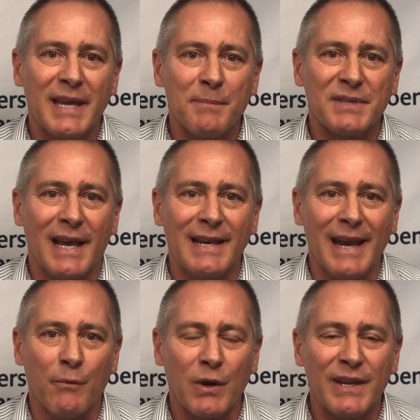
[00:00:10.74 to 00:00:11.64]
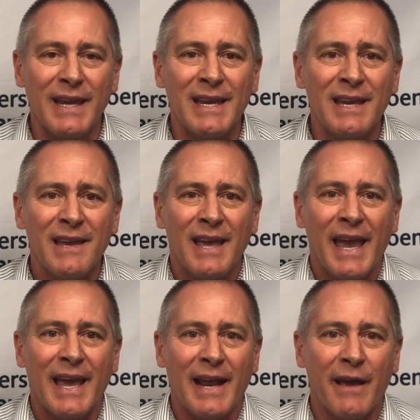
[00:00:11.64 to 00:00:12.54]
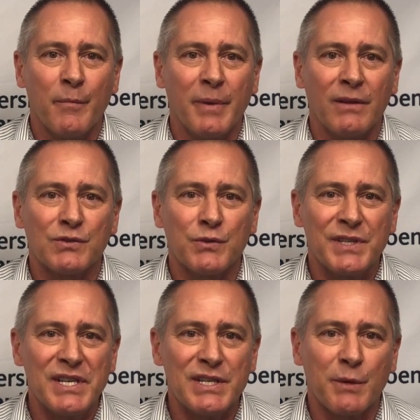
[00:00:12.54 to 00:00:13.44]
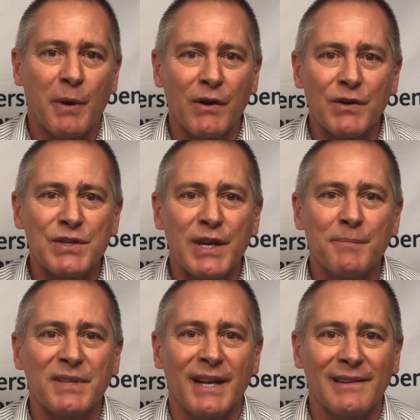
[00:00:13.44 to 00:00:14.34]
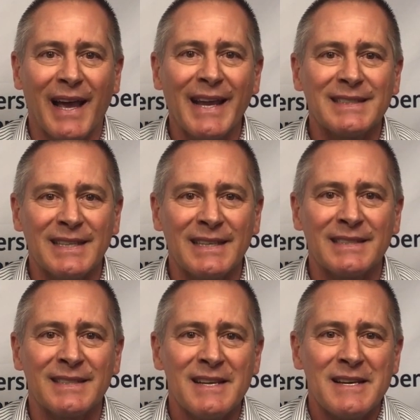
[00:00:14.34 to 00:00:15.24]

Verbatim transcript: tips on networking and how to build strategic partnerships and alliances.